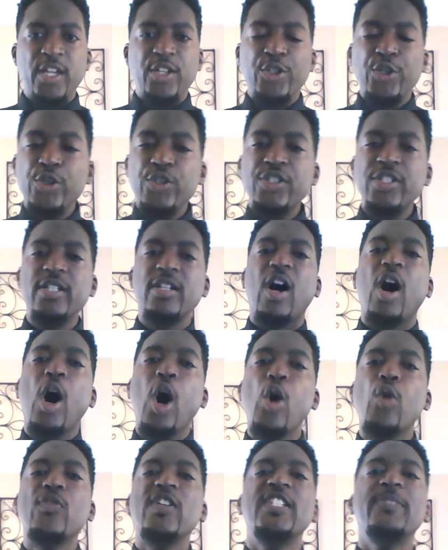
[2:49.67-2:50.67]
You should
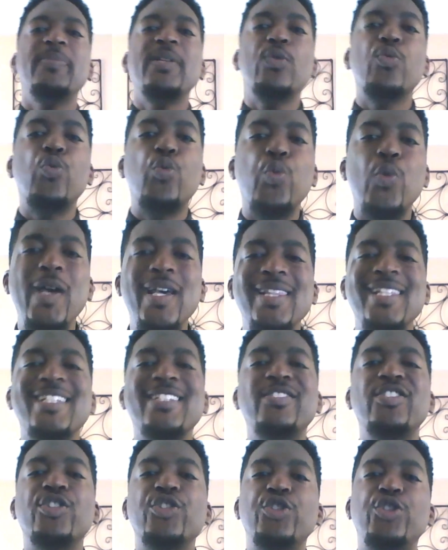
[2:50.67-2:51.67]
always be
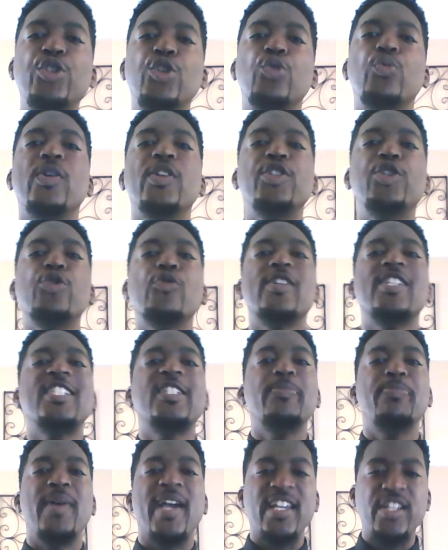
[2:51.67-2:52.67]
willing to do what you
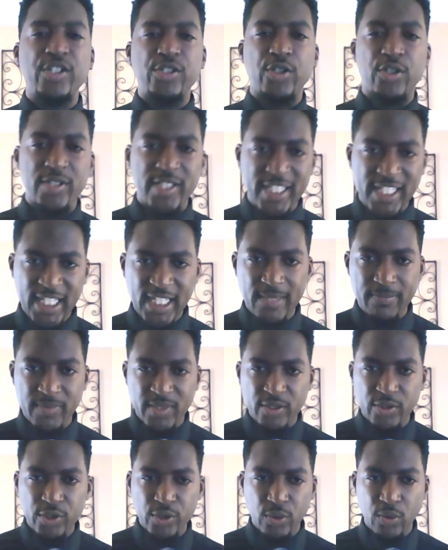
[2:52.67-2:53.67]
expect your team
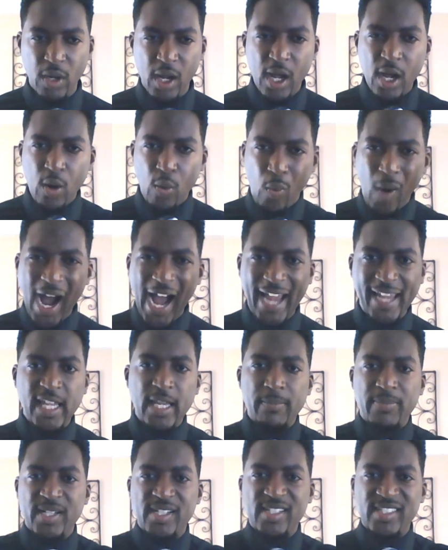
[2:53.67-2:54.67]
to do. Why?
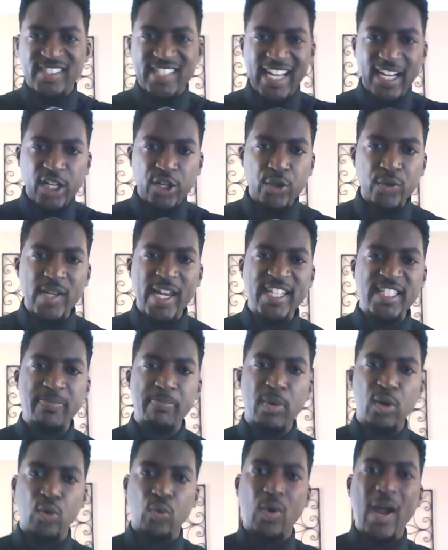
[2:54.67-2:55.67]
Because that creates
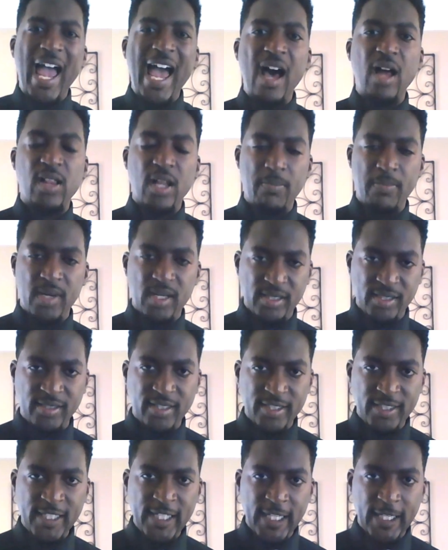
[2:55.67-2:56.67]
morale amongst
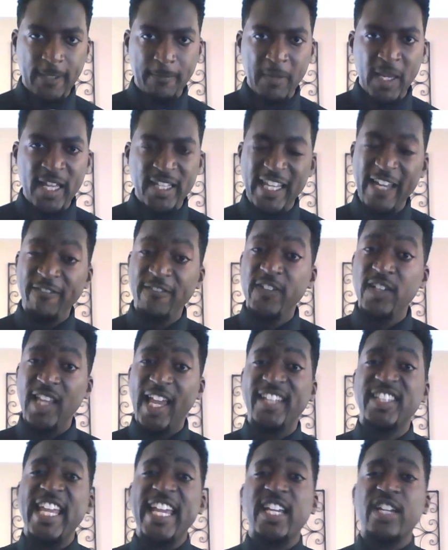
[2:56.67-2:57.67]
the team. They feel
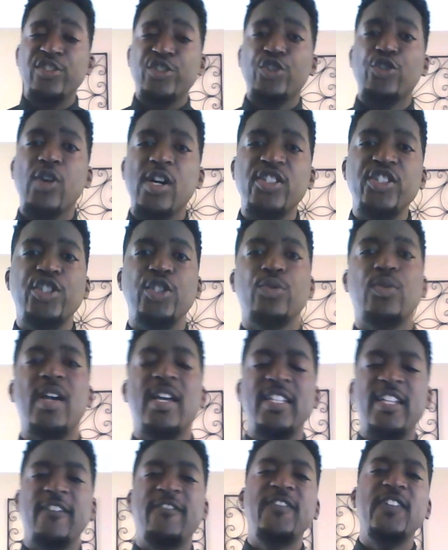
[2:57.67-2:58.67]
like they can trust you.
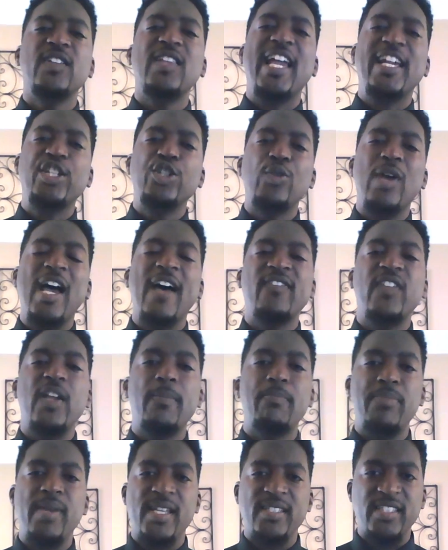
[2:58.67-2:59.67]
They feel like you have their
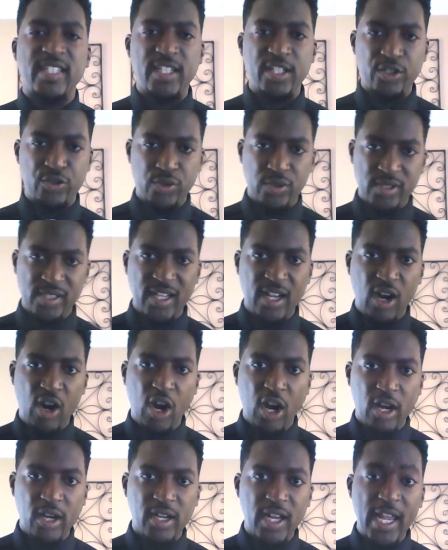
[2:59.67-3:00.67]
best interests at
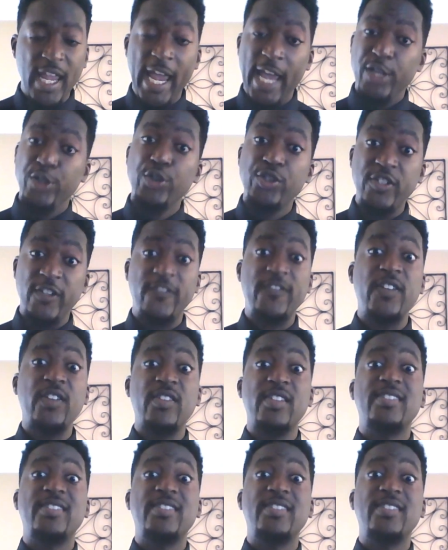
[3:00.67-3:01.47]
heart. And you should feel